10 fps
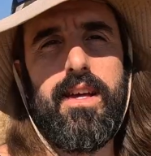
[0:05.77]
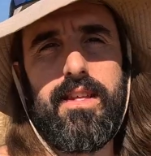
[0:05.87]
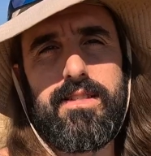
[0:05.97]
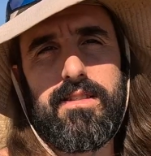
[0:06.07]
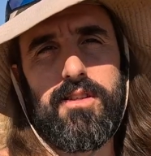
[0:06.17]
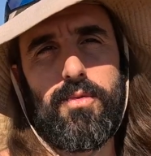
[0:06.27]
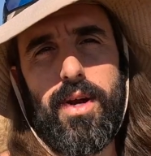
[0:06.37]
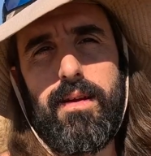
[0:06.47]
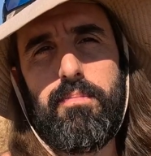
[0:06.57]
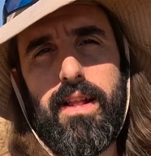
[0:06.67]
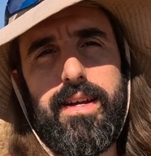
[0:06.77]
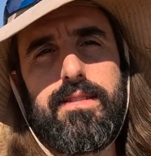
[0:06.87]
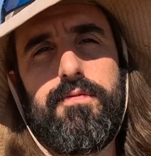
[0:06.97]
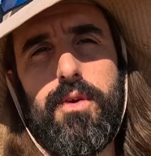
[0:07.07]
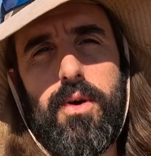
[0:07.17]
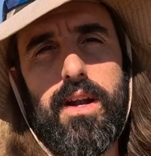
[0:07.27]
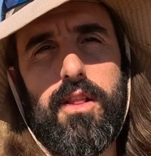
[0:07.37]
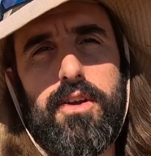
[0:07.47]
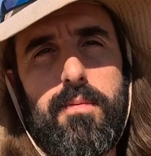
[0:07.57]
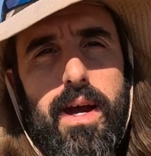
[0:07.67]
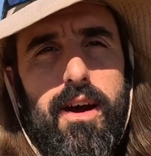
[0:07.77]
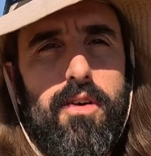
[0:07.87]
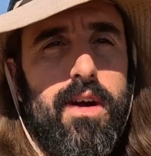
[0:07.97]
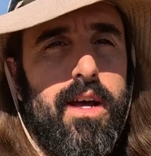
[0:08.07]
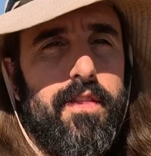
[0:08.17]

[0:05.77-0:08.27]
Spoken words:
This is the right place if you want to learn about